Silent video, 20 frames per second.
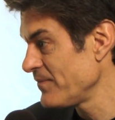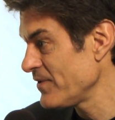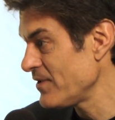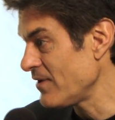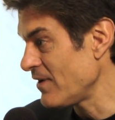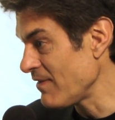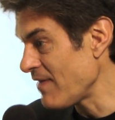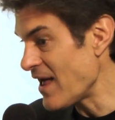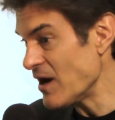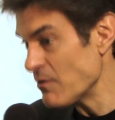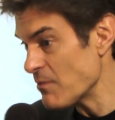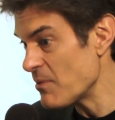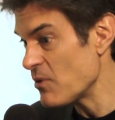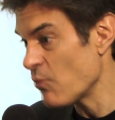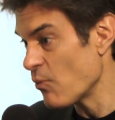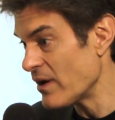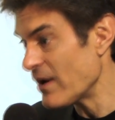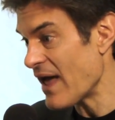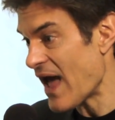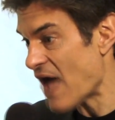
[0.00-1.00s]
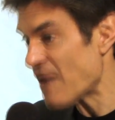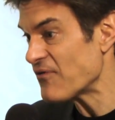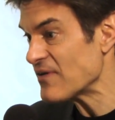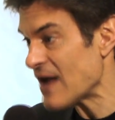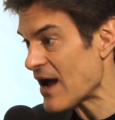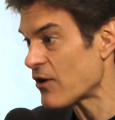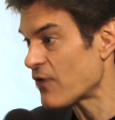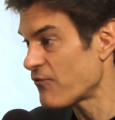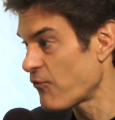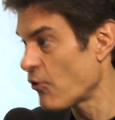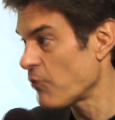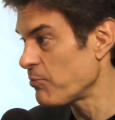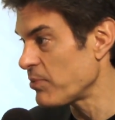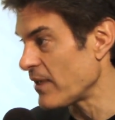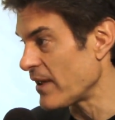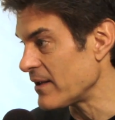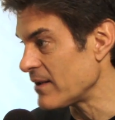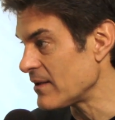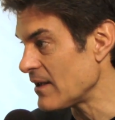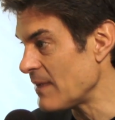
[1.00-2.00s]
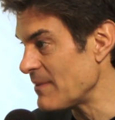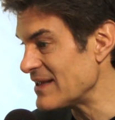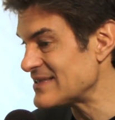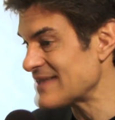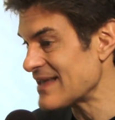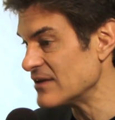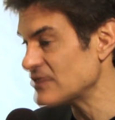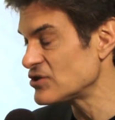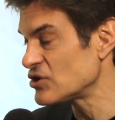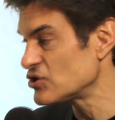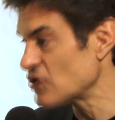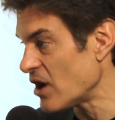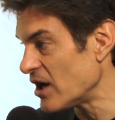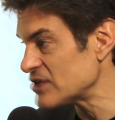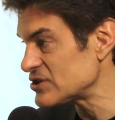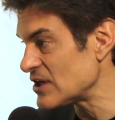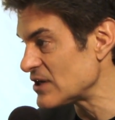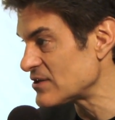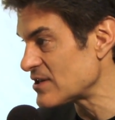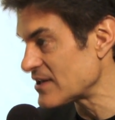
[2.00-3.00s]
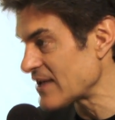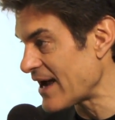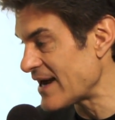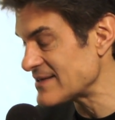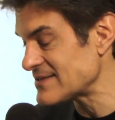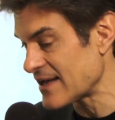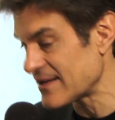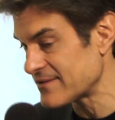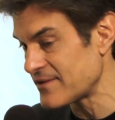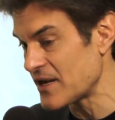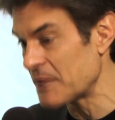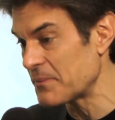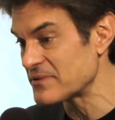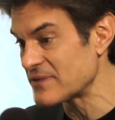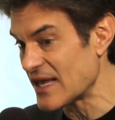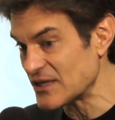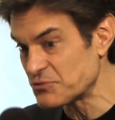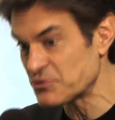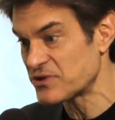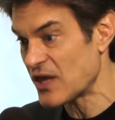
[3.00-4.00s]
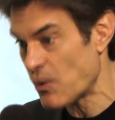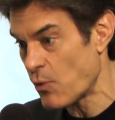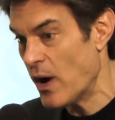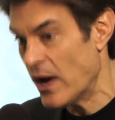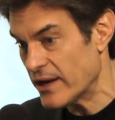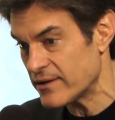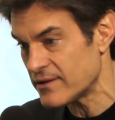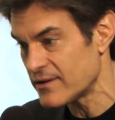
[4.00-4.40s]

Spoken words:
A lot of women want half an hour foreplay. It sounds exhausting to the guys out there, but that's what they want.